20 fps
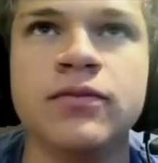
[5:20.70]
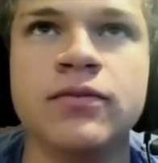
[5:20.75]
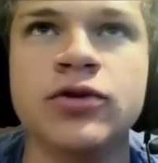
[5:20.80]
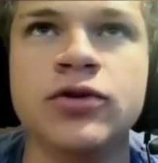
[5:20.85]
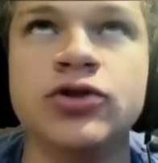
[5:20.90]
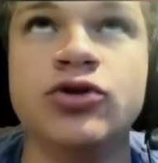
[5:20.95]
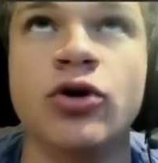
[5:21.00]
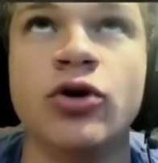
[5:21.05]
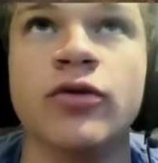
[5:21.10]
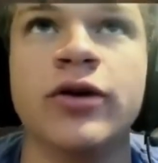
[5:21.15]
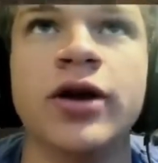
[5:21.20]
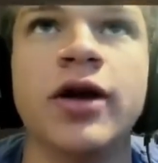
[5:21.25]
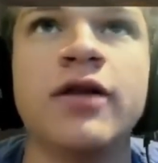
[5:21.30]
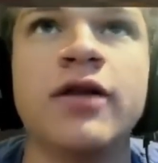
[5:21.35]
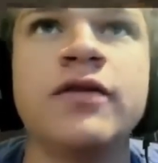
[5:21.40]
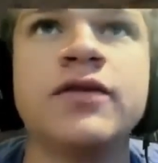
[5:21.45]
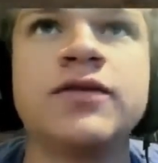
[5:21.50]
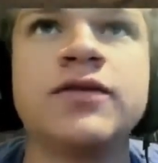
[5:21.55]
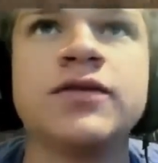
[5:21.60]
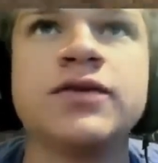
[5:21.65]
Story
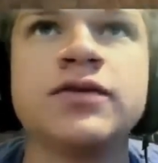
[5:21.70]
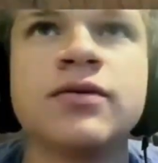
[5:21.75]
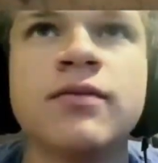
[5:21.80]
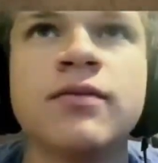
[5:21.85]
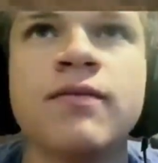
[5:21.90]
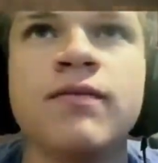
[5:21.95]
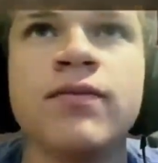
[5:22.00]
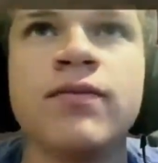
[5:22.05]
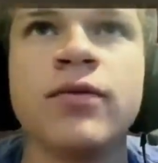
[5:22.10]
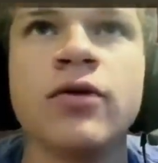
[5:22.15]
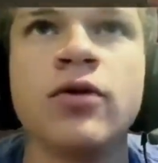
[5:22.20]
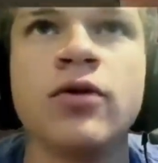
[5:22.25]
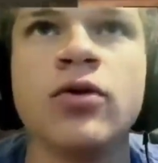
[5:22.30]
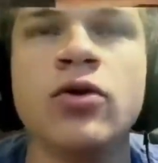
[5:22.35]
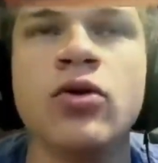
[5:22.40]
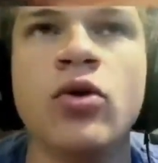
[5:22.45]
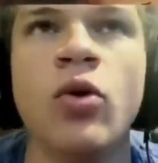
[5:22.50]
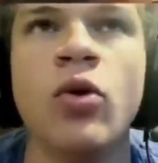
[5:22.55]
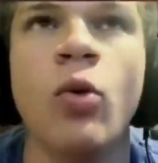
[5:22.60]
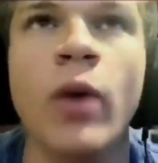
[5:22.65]
ends.
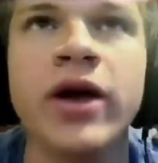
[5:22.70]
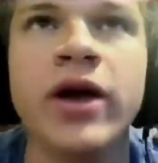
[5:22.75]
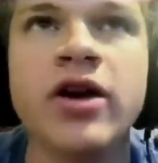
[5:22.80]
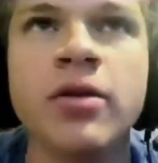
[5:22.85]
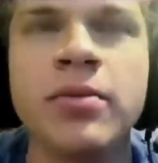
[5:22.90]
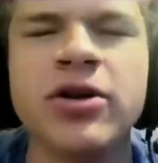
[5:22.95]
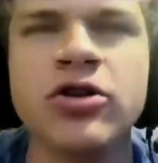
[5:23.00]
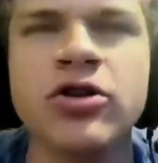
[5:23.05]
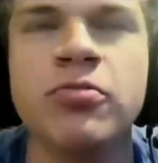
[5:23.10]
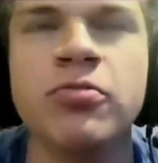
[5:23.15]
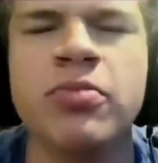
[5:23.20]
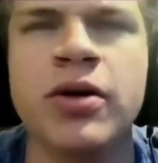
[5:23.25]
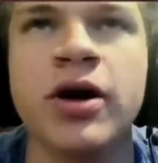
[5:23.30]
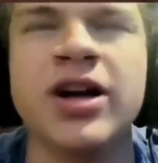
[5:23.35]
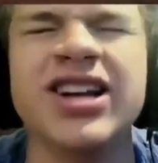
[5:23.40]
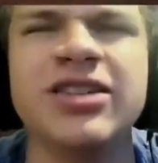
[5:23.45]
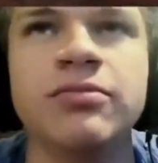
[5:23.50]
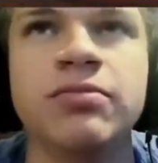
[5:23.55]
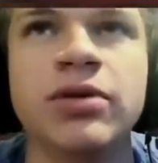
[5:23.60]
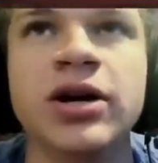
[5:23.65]
Wake up in your bed
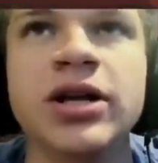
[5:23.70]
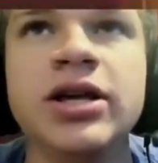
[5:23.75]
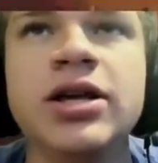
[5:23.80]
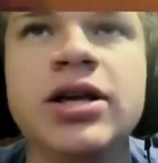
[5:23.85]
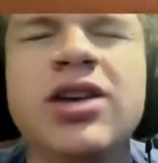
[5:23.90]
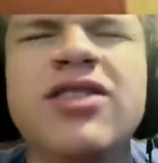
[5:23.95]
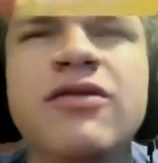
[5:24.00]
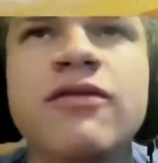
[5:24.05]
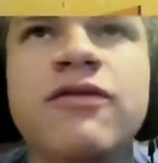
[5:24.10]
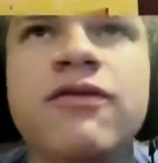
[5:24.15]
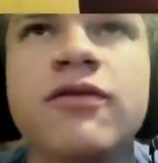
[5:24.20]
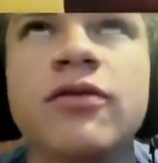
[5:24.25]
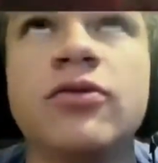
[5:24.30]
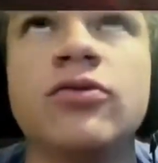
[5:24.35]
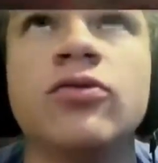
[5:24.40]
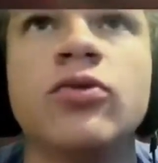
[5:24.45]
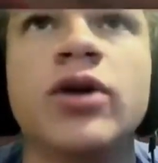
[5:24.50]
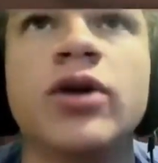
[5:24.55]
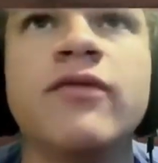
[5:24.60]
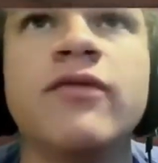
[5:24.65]
and believe
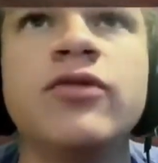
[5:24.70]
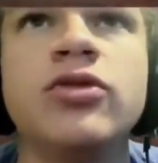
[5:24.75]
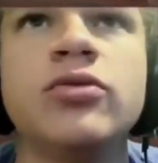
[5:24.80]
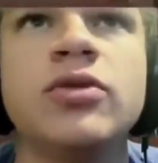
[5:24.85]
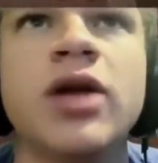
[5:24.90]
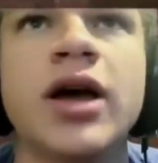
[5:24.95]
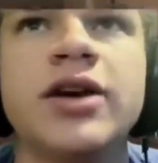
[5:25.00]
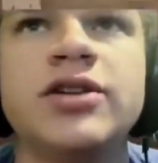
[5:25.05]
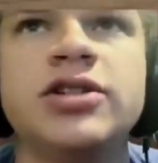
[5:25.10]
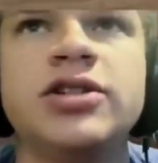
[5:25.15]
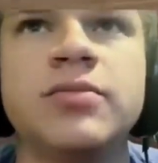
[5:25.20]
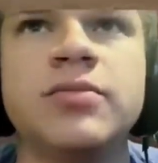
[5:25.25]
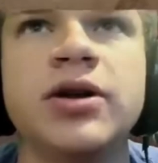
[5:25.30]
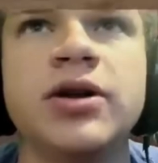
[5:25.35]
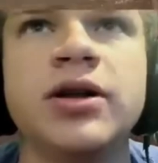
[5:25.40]
whatever you'd like to believe.